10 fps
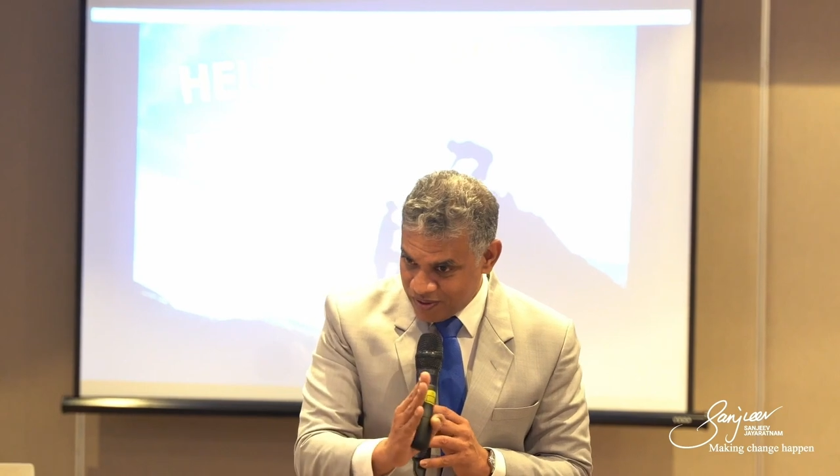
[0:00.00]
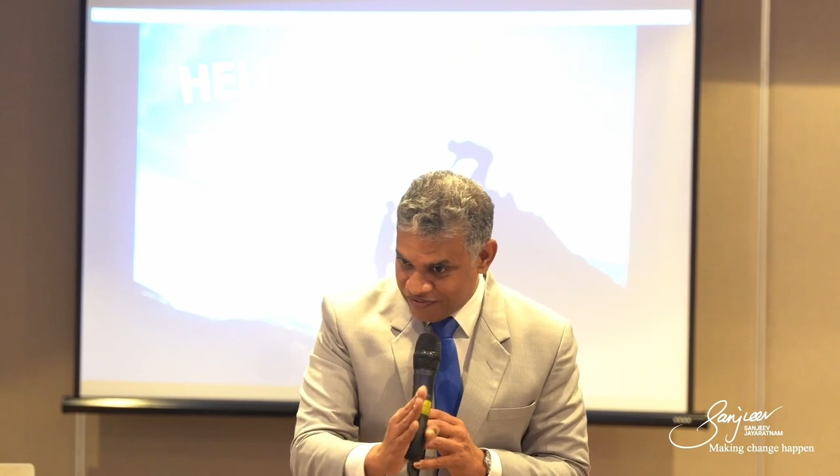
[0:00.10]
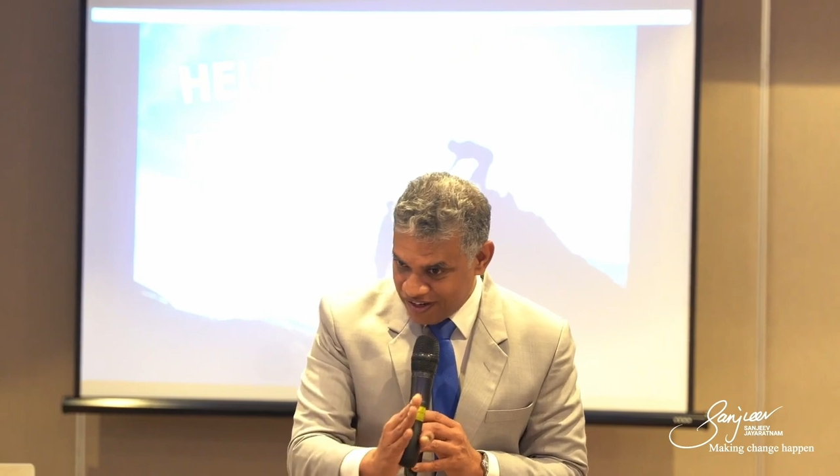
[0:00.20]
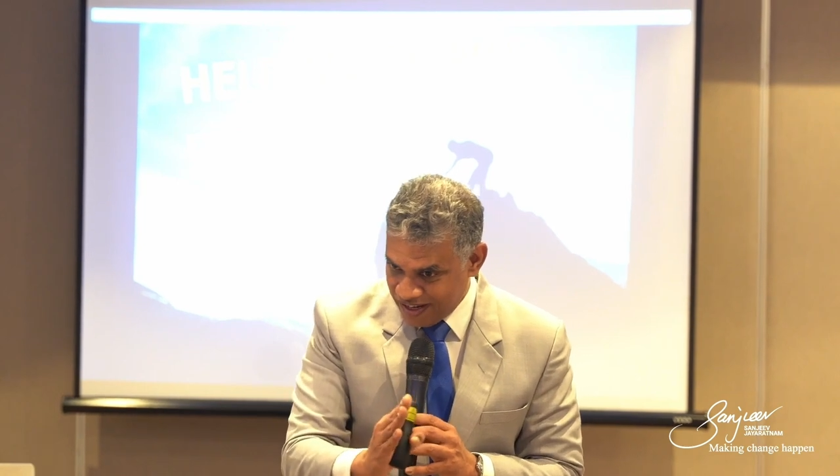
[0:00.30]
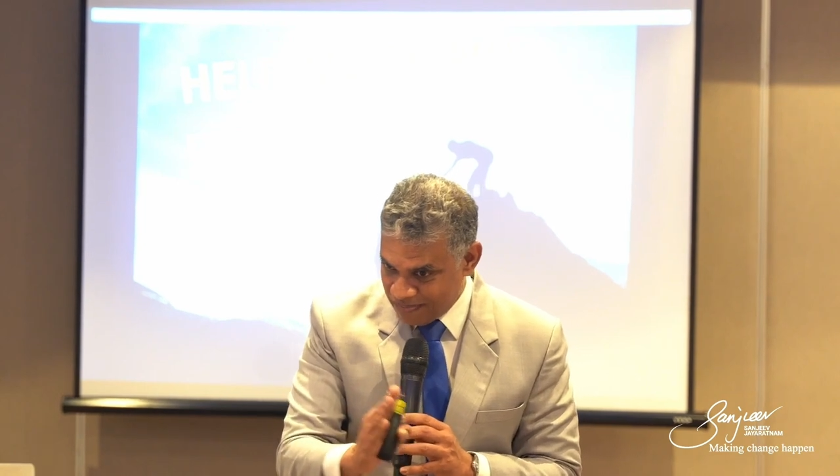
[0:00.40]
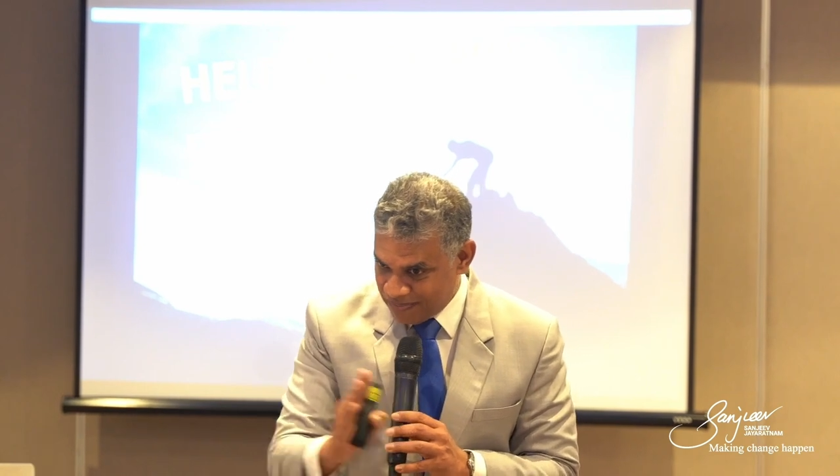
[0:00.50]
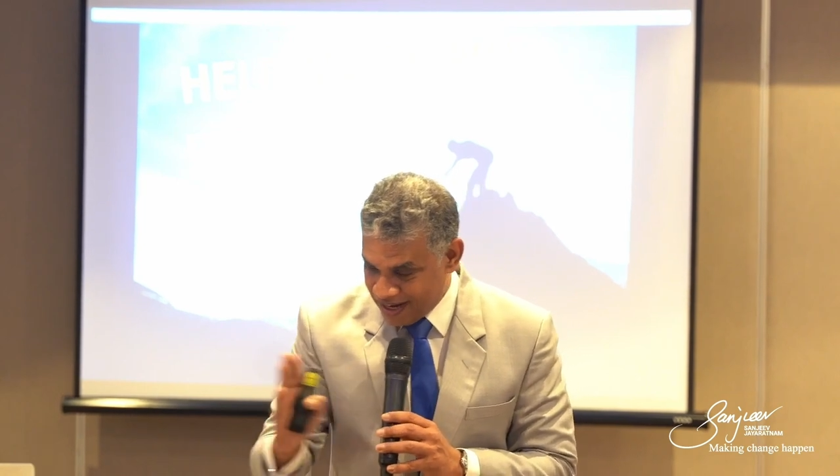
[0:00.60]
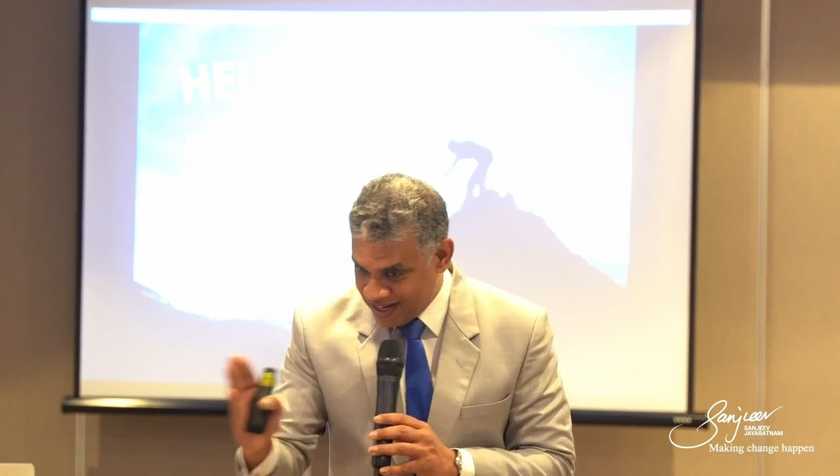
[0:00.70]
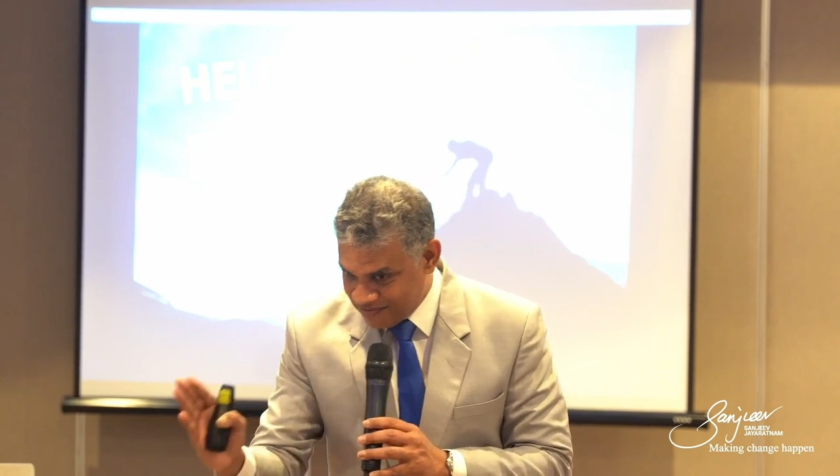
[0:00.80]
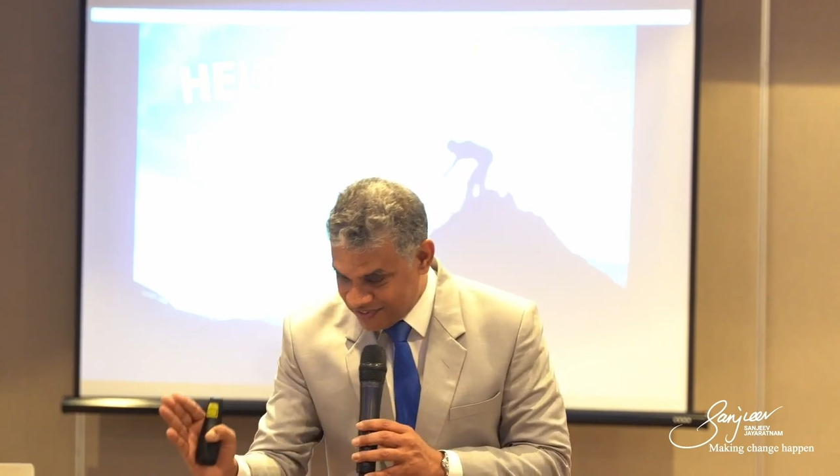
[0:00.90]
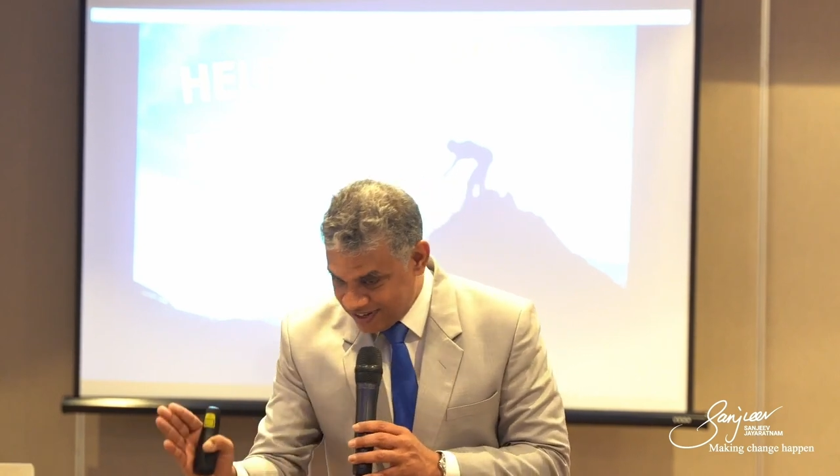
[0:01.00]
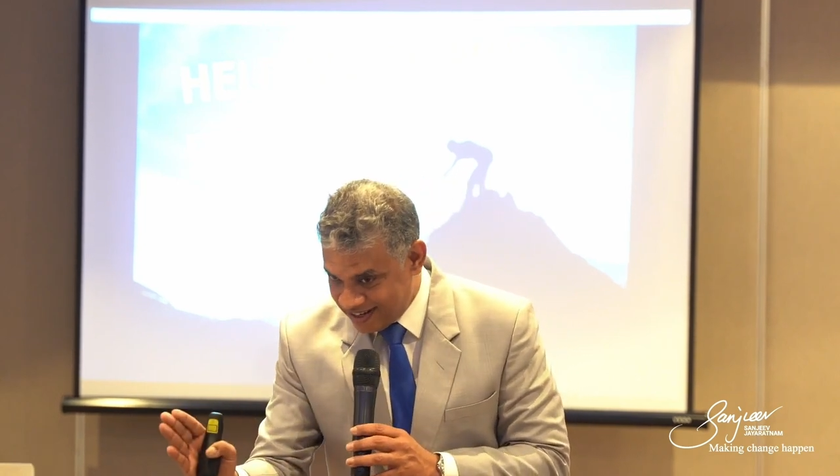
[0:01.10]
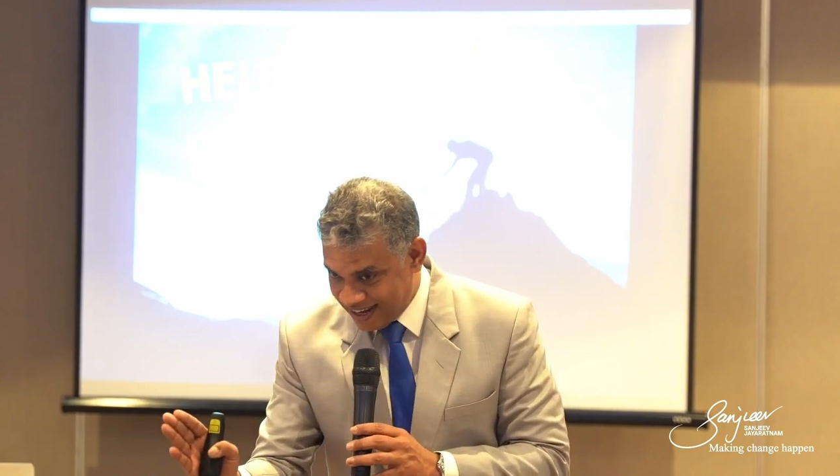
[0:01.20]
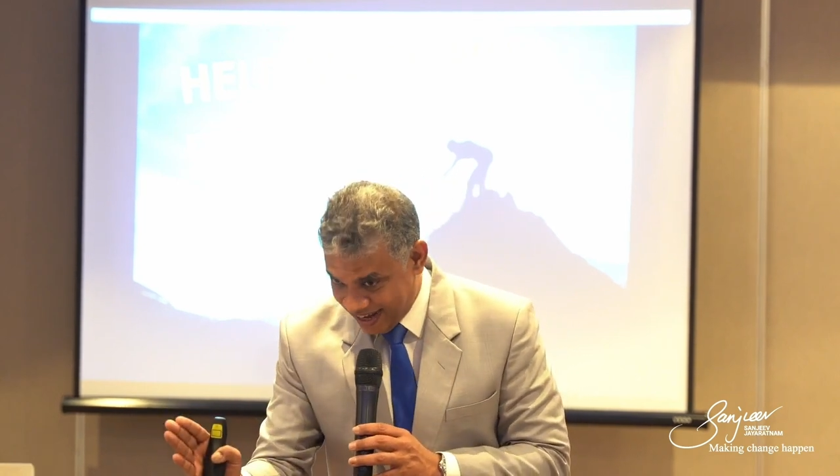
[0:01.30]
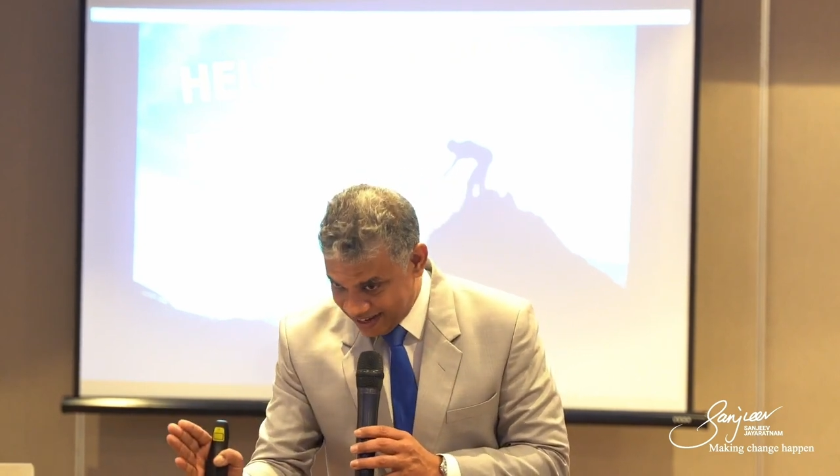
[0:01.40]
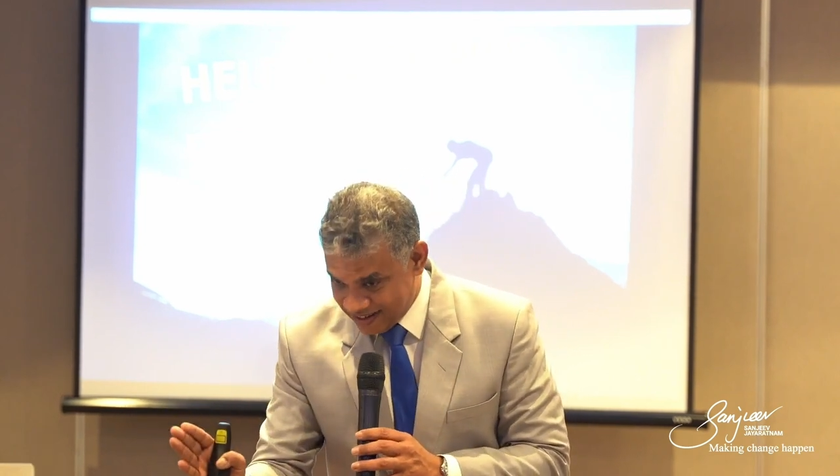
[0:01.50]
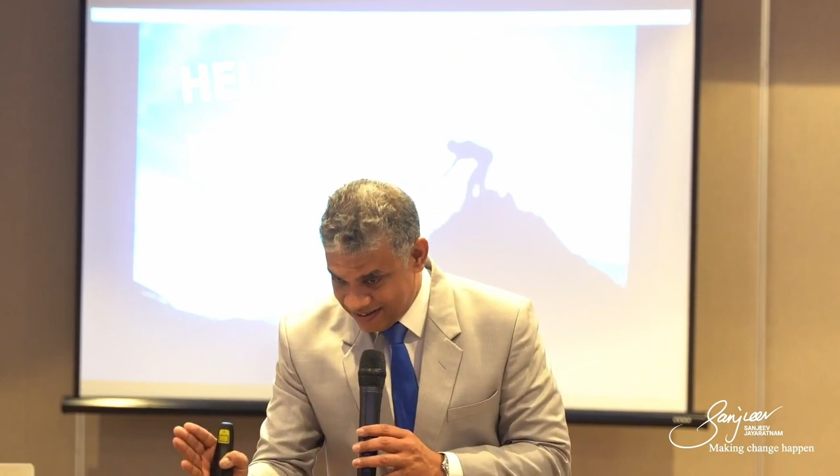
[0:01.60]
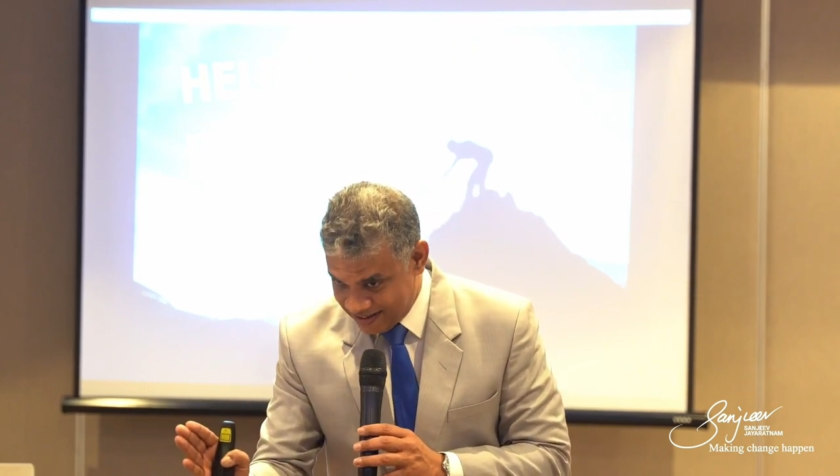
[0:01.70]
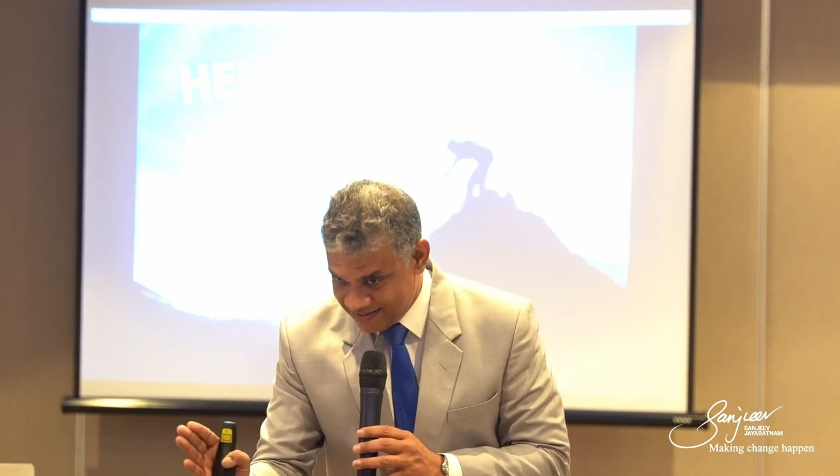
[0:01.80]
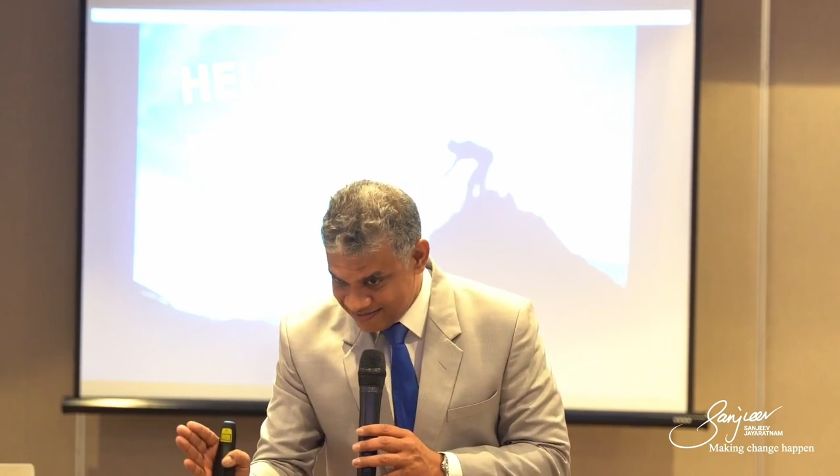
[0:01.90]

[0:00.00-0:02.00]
feeling bad and feeling angry.